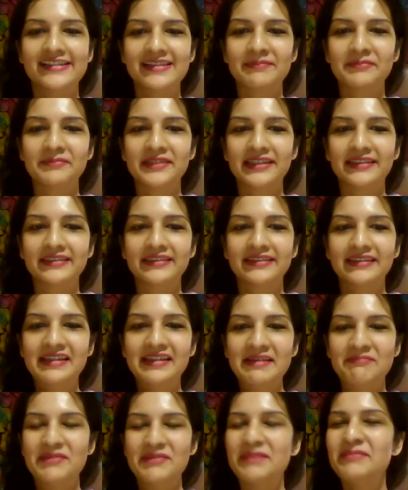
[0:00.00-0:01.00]
something
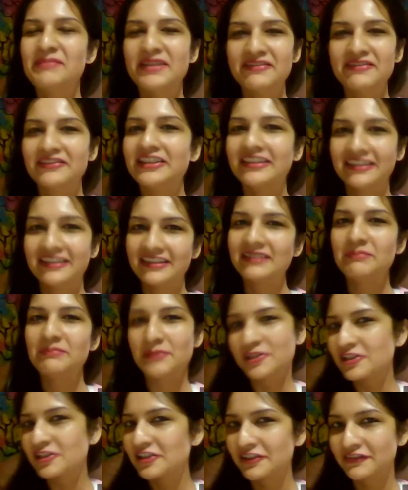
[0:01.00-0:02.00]
maybe even a little
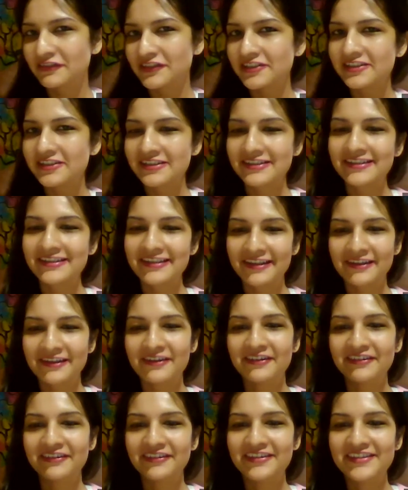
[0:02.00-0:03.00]
mischievous,
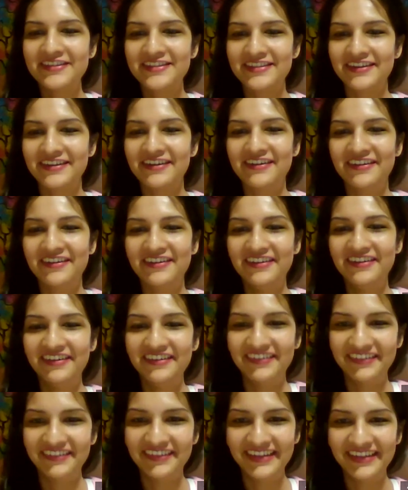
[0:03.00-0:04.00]
So
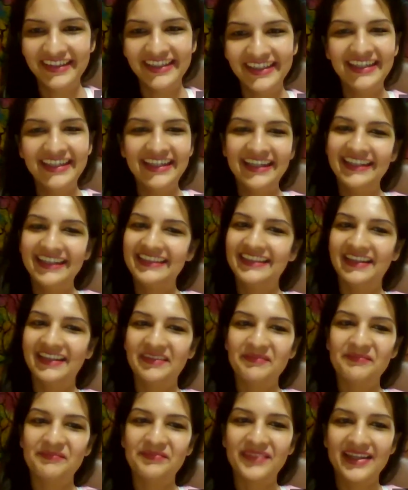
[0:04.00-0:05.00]
yeah,
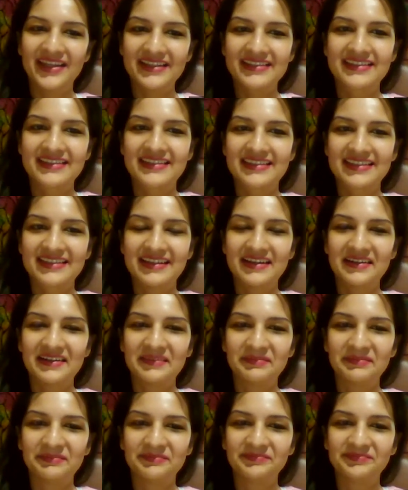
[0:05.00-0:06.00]
that's
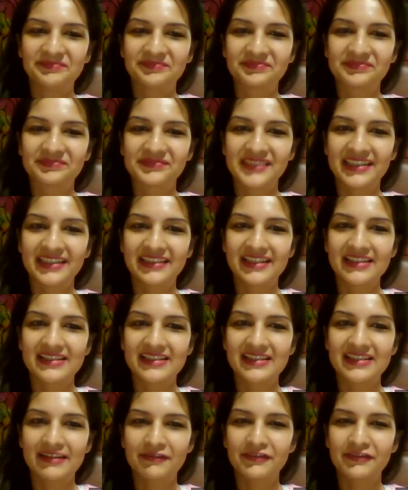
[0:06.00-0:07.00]

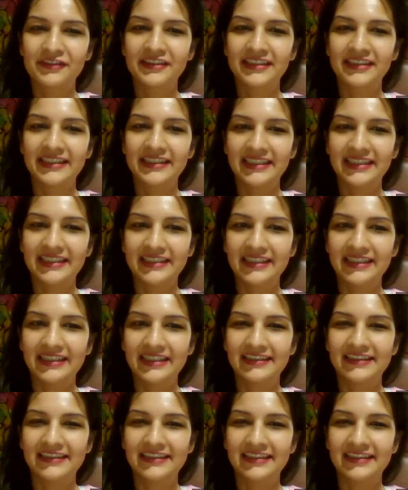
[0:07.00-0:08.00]
definitely
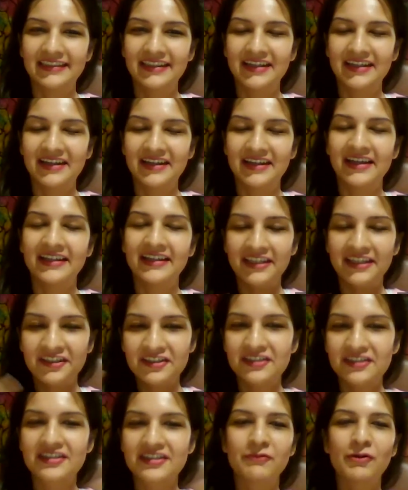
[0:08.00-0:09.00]
an
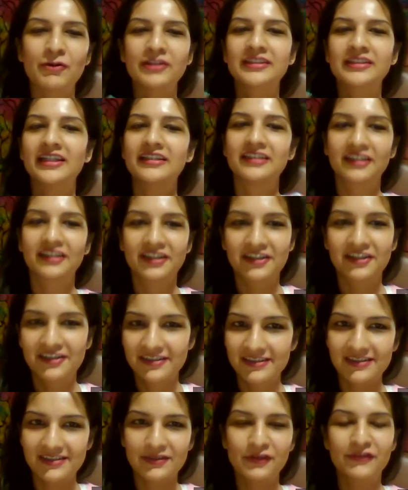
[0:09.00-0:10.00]
interesting one that
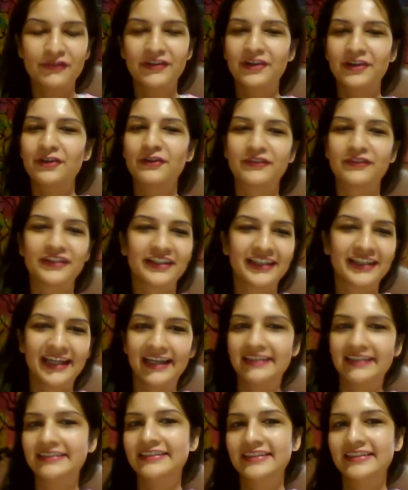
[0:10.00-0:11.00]
recurs over and over
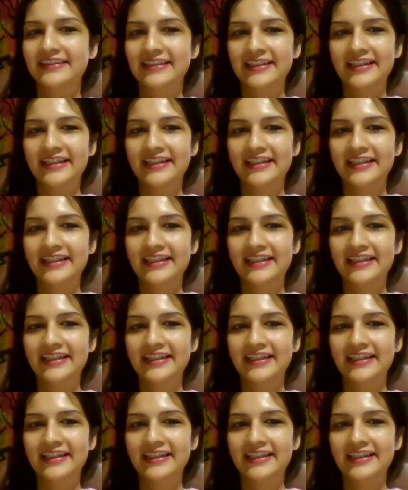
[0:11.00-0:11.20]
again.